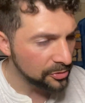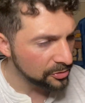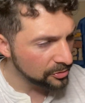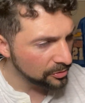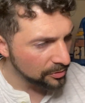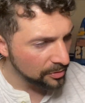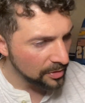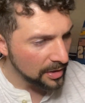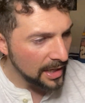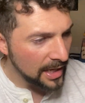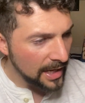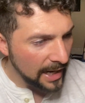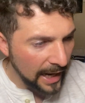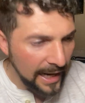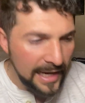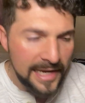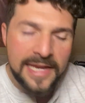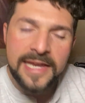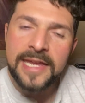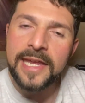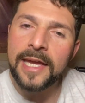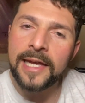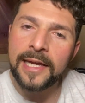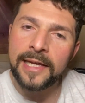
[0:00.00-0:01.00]
So I
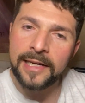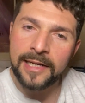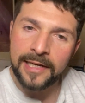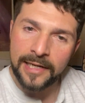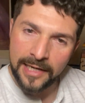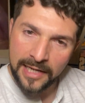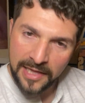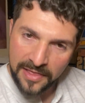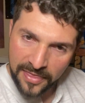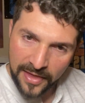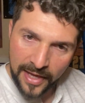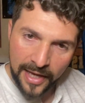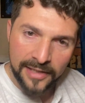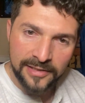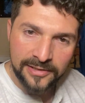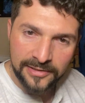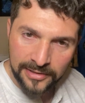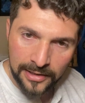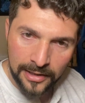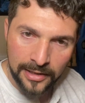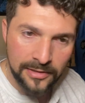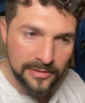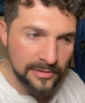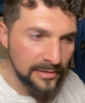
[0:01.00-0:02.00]
get it in that
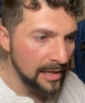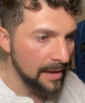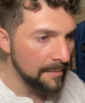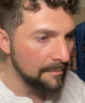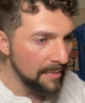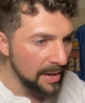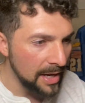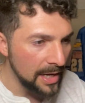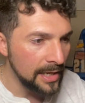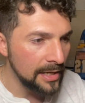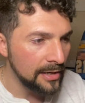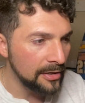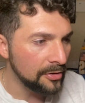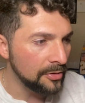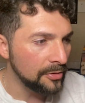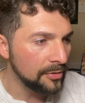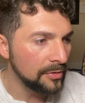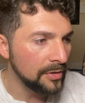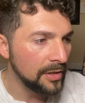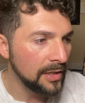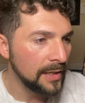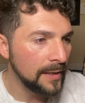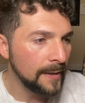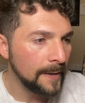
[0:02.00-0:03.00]
sense, that
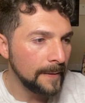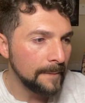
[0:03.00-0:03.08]
Mexico